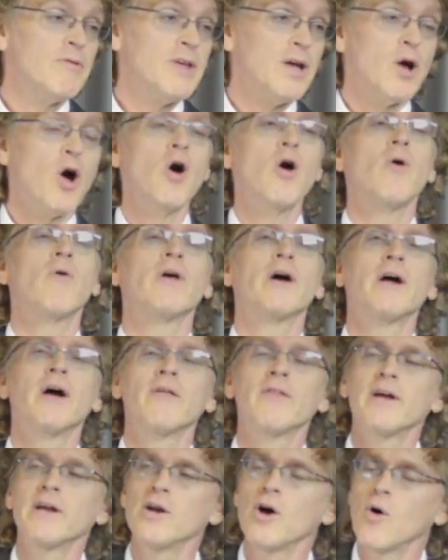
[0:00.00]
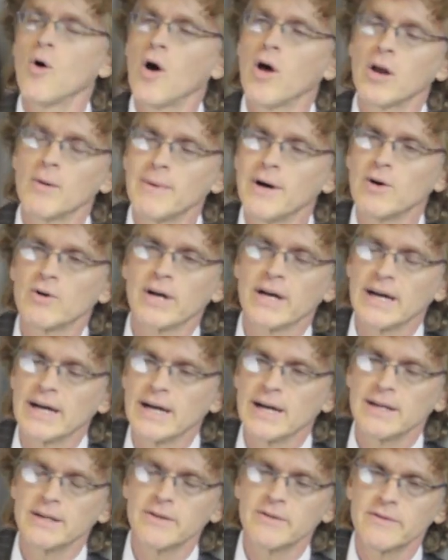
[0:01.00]
think, oh, they know all about
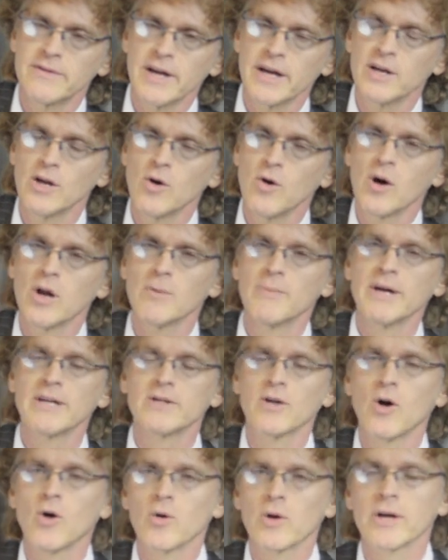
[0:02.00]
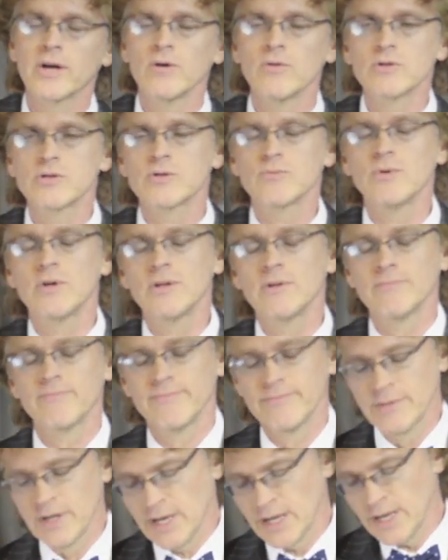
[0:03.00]
God or they know all about the Holy Ghost. Well,
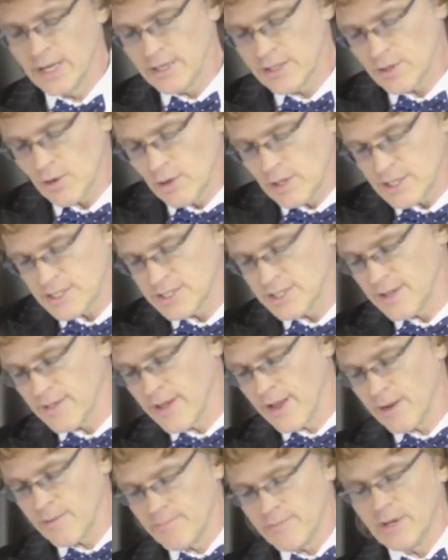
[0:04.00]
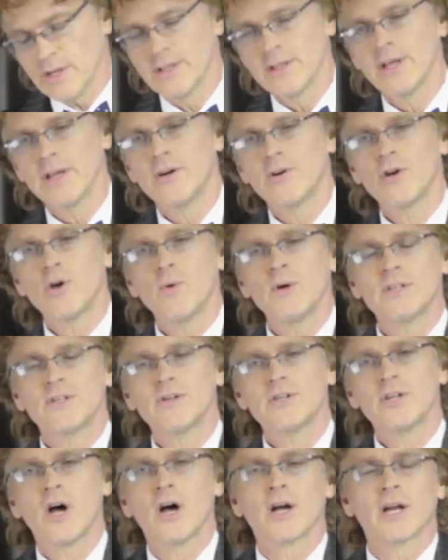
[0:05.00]
don't listen to them. They don't know what
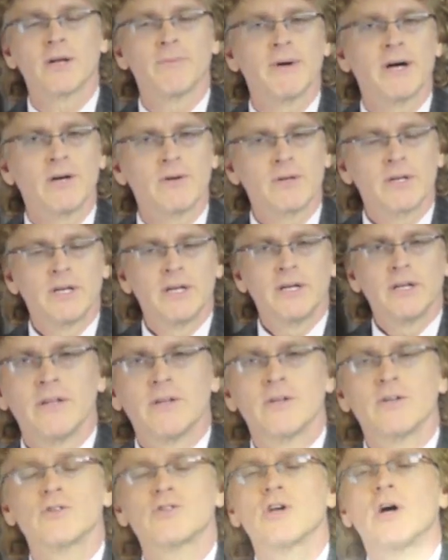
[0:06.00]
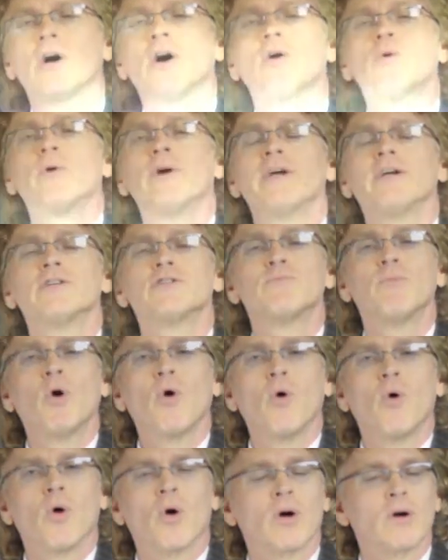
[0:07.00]
they're talking about. There's always
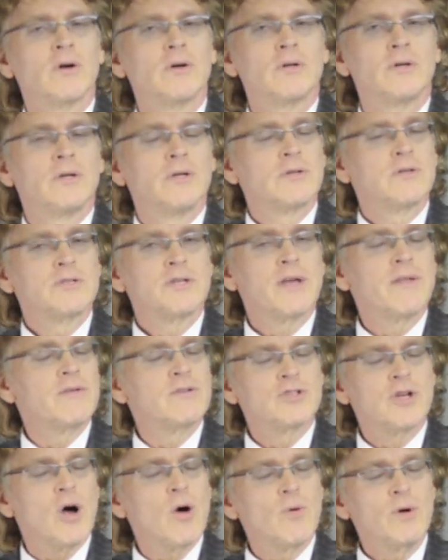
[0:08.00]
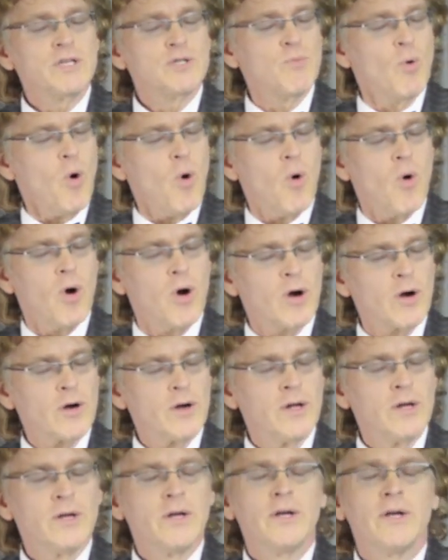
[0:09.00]
more. Say there's always
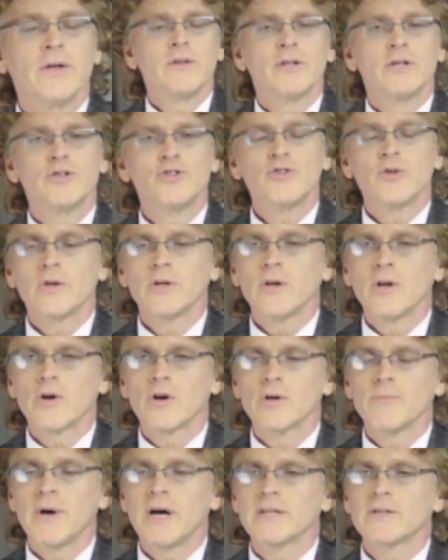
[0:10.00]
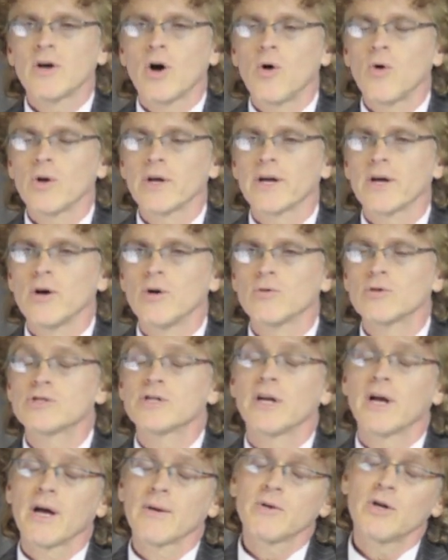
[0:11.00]
more that you can learn about the Holy
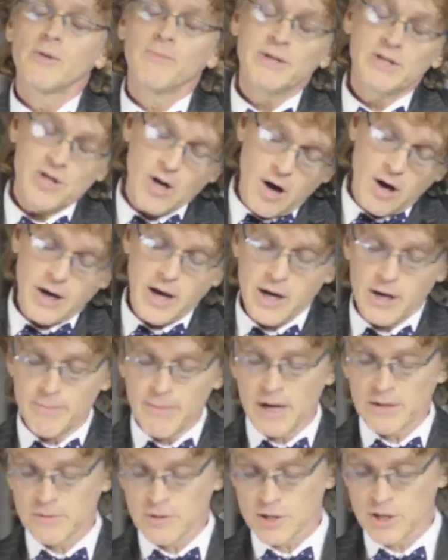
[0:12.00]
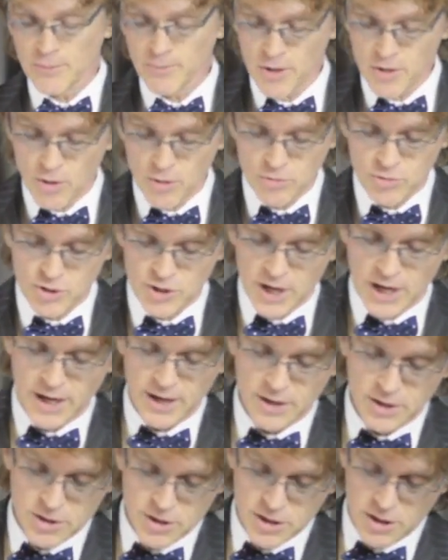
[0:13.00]
Ghost. And I'm going to be talking about some of those
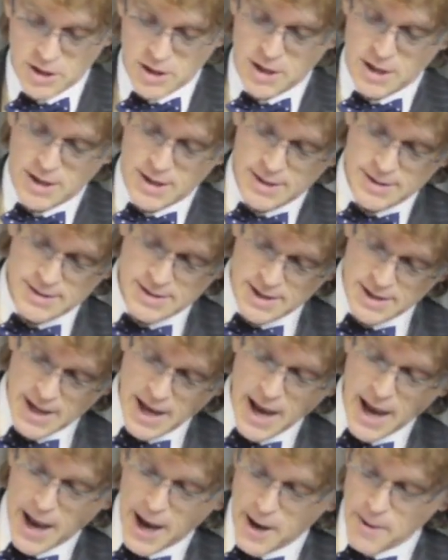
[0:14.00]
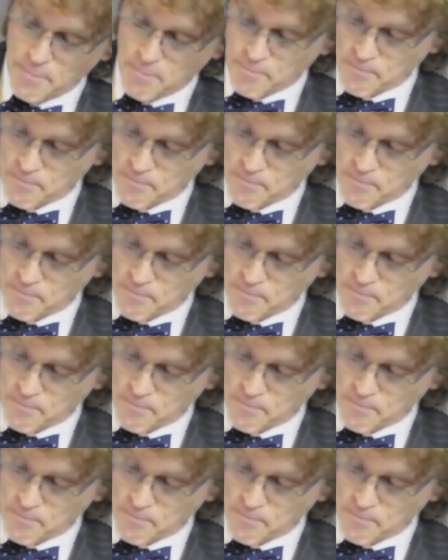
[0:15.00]
things today.